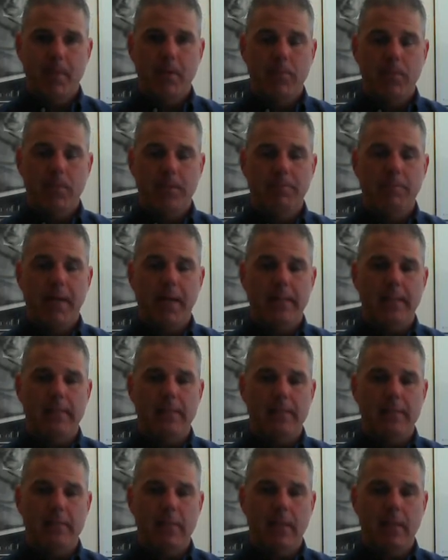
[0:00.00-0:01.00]

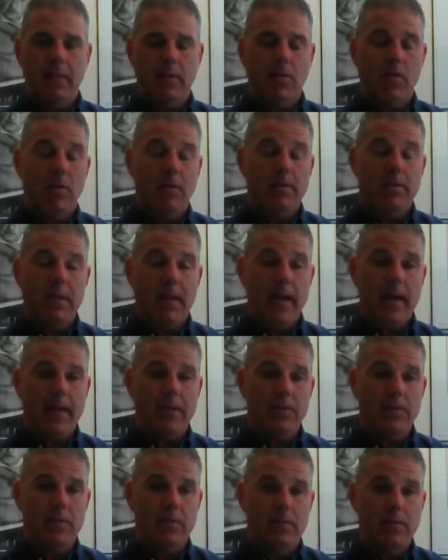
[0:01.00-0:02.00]
response, call to
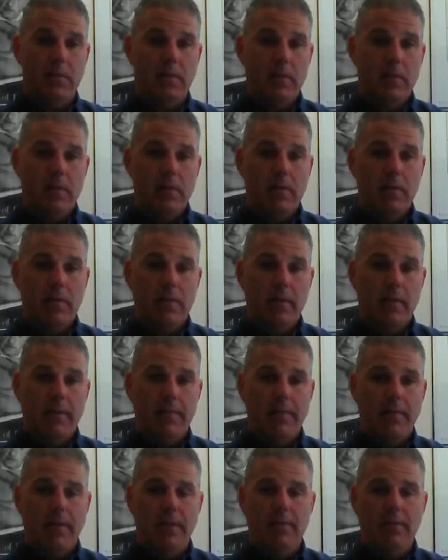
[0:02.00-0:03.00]
action,
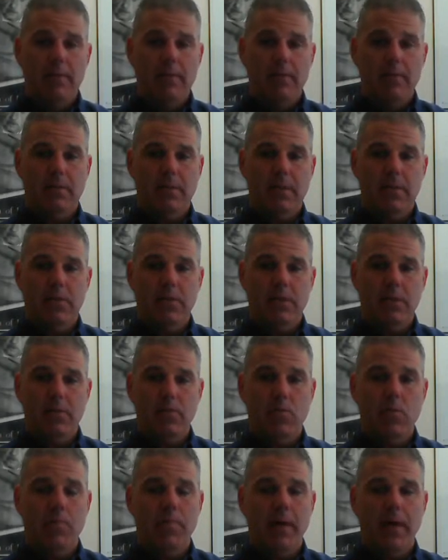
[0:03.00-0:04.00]
things such as
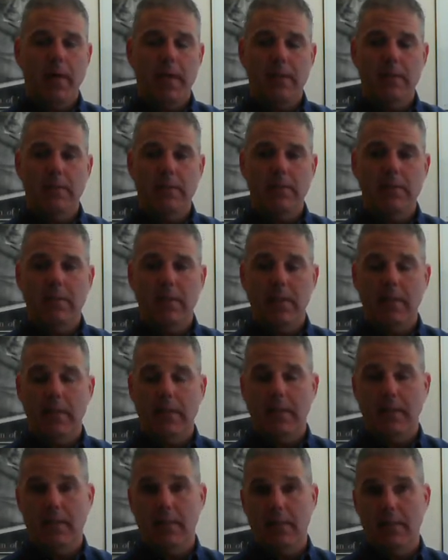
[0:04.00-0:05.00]
coupons
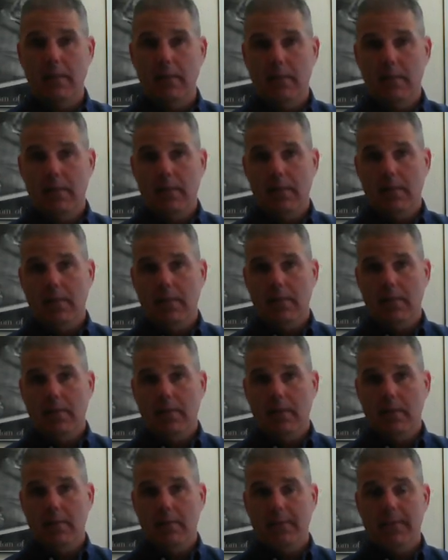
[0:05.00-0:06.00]
and
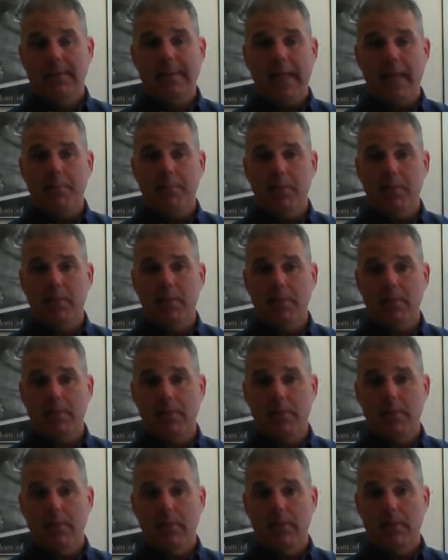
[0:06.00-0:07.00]

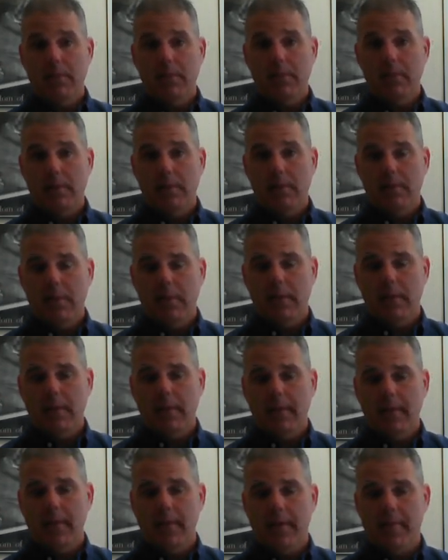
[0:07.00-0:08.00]
samples,
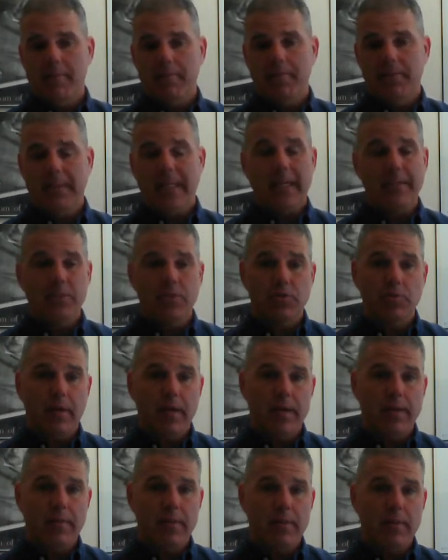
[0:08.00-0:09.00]
test
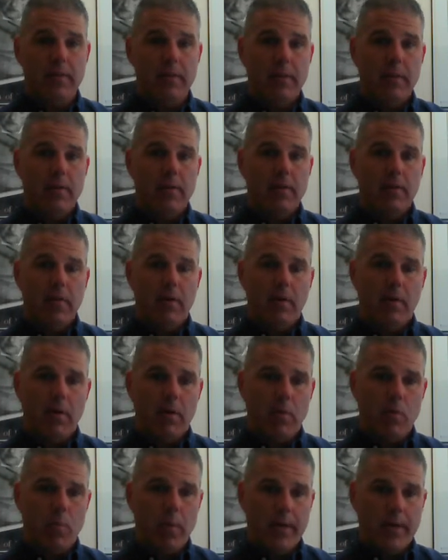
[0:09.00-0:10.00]
driving are
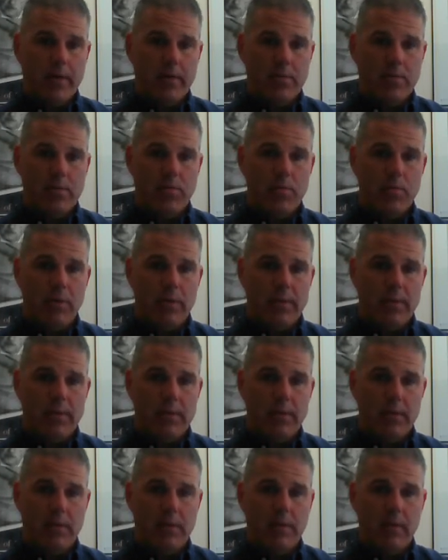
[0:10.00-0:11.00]
all ways to
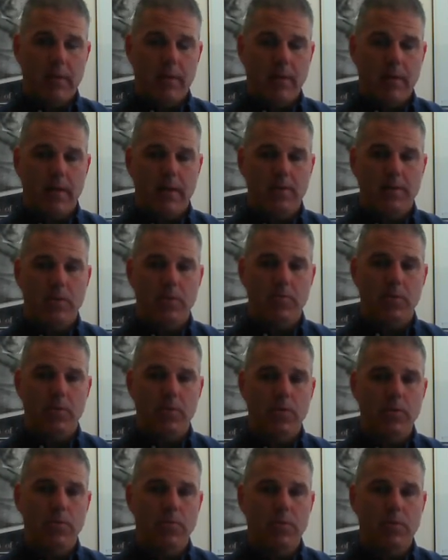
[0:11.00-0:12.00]
elicit customer
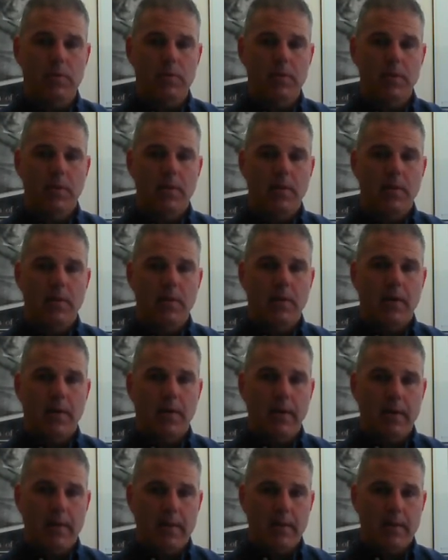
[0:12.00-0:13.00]
use
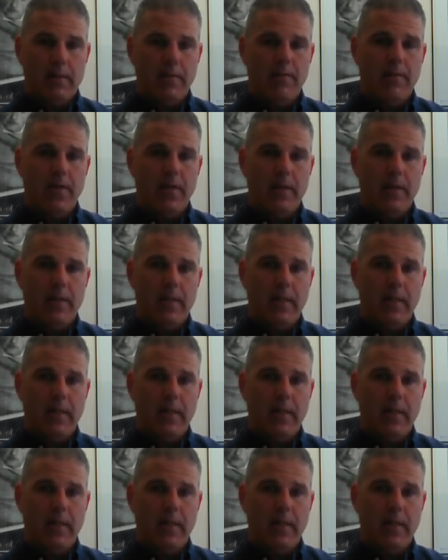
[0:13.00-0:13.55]
and defend